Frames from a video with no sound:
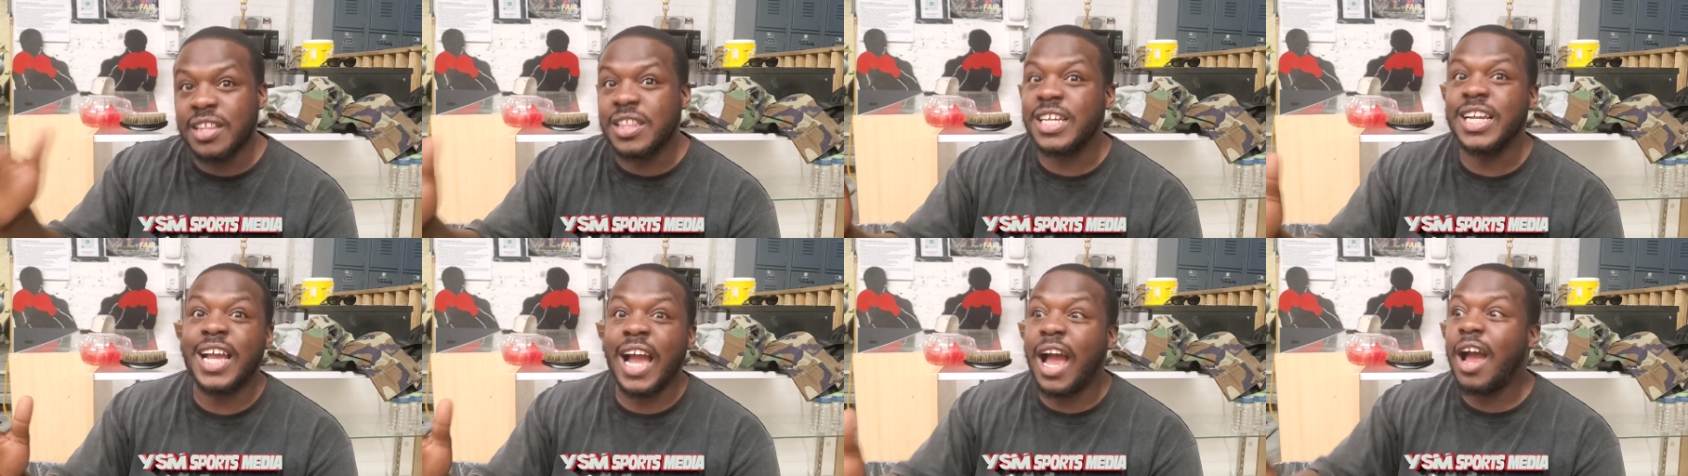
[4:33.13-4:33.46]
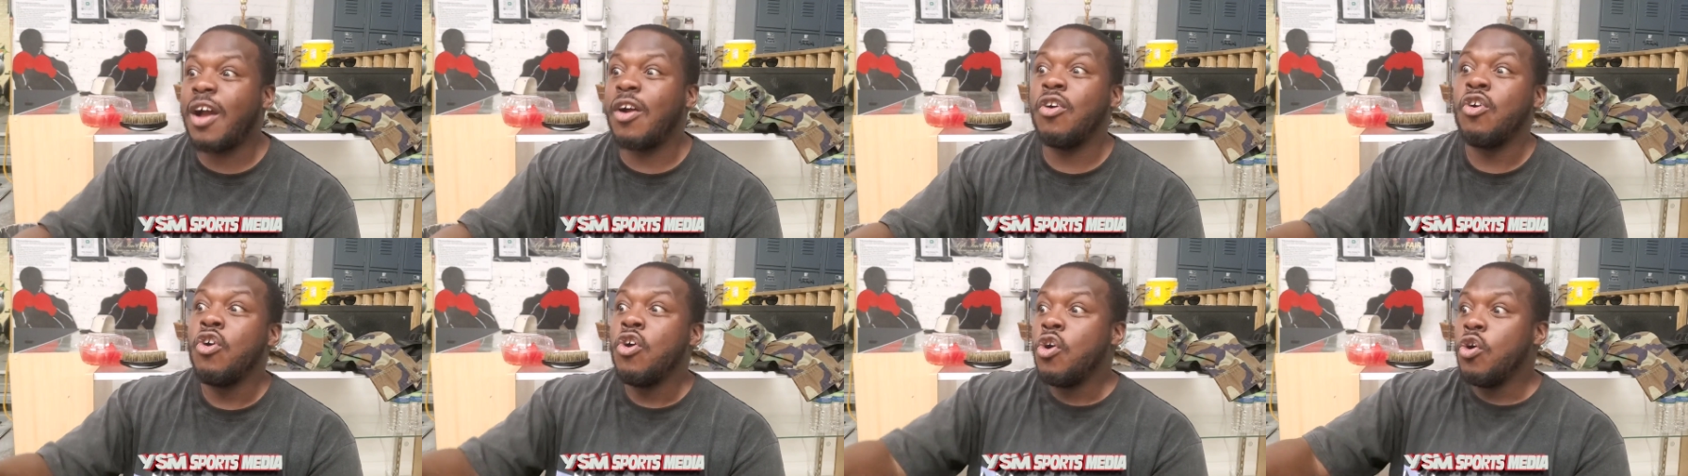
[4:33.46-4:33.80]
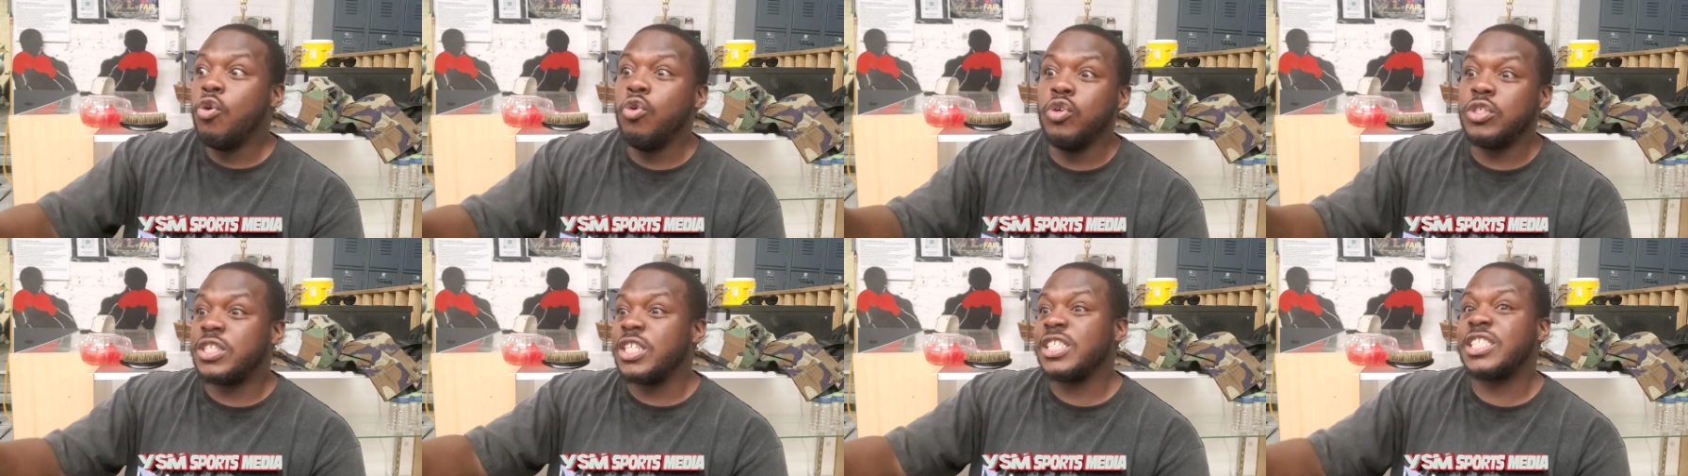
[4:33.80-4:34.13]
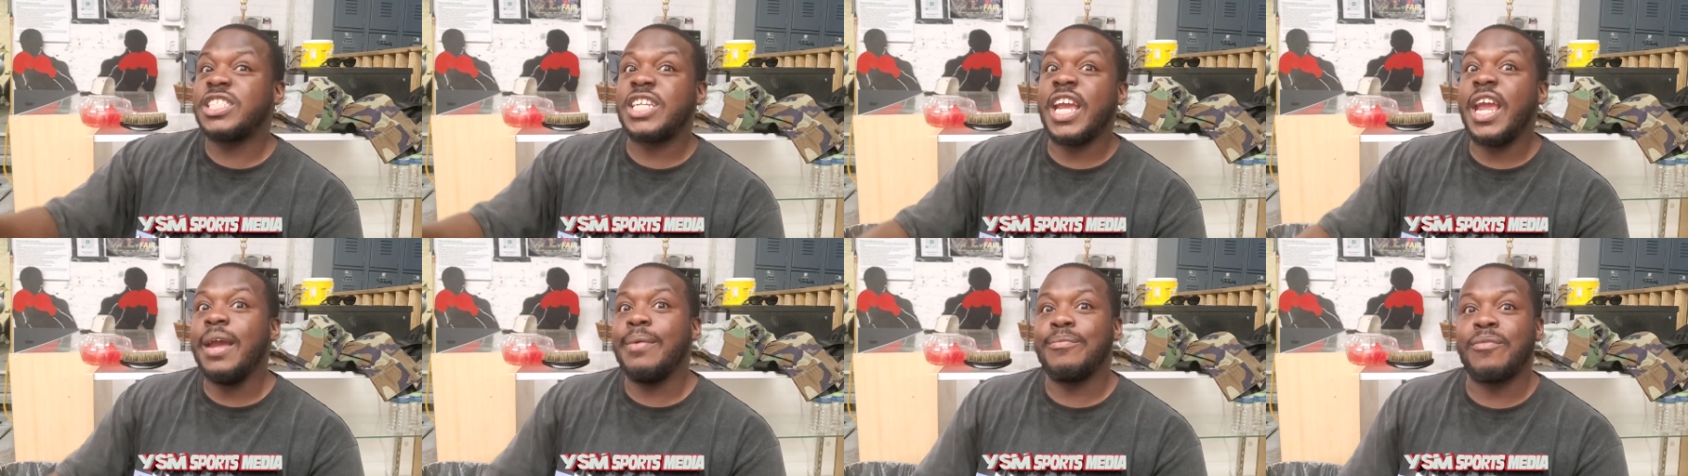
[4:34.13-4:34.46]
other guy who's the
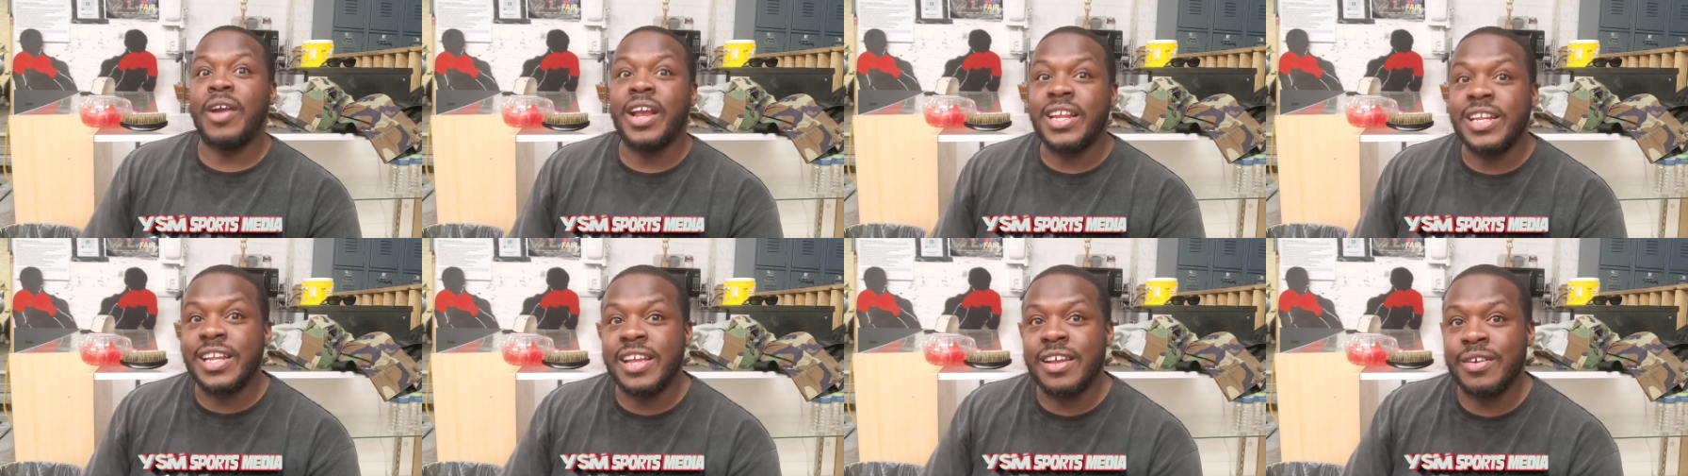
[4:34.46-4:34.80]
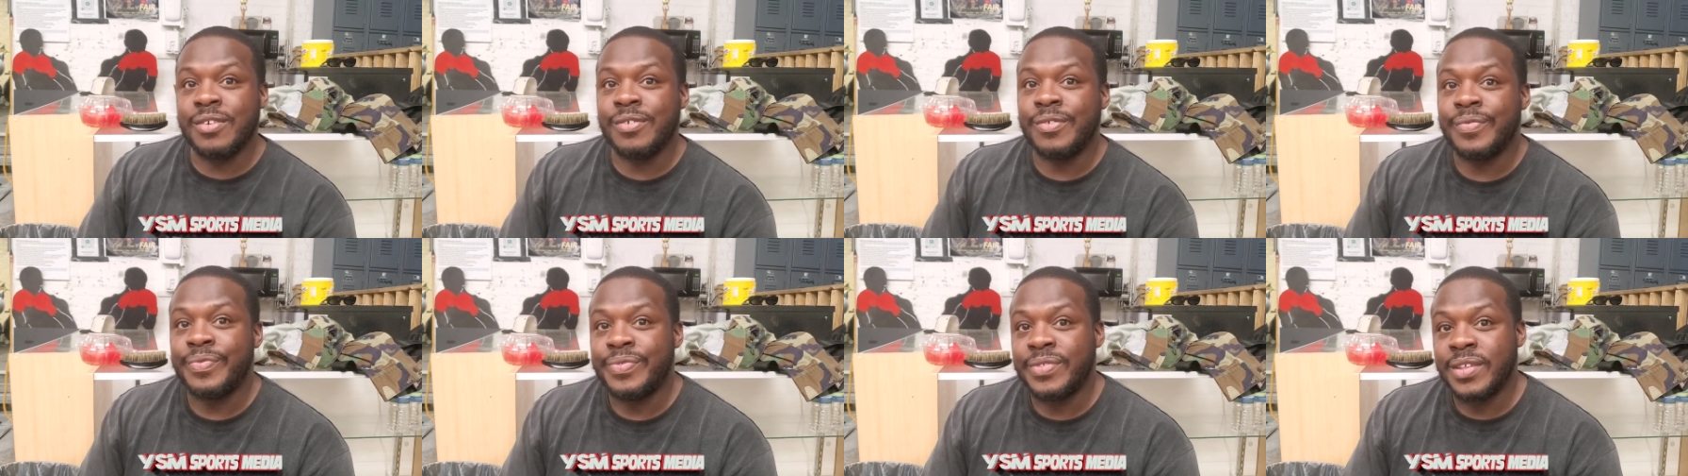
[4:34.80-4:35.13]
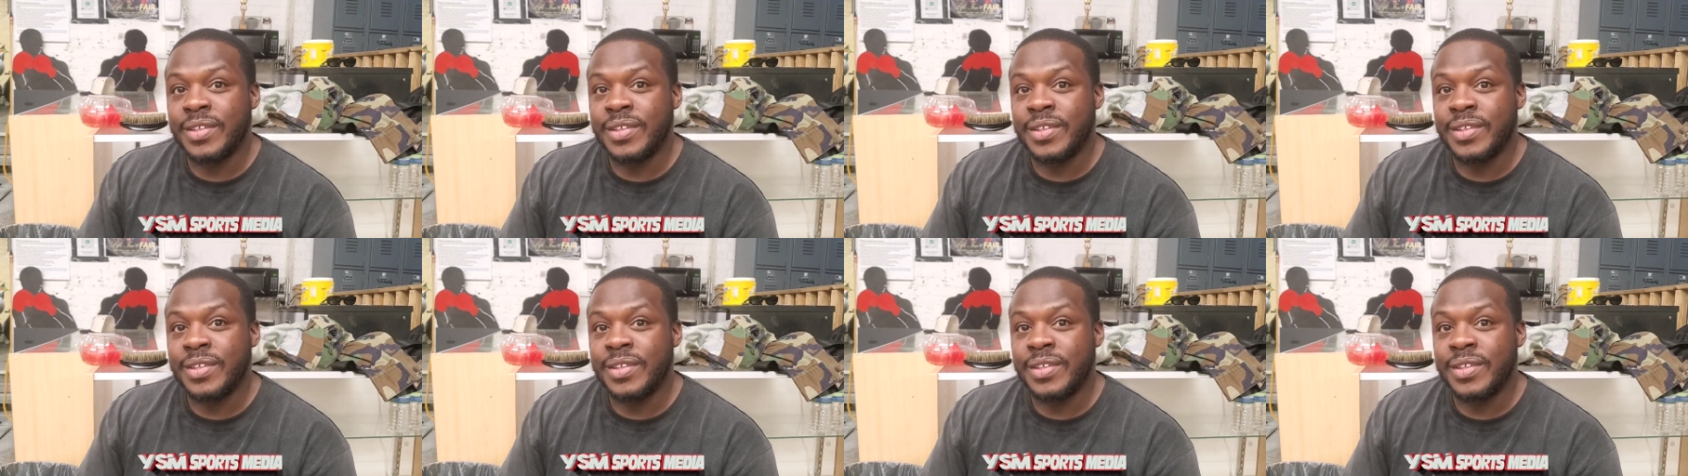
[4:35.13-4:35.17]
champ right now.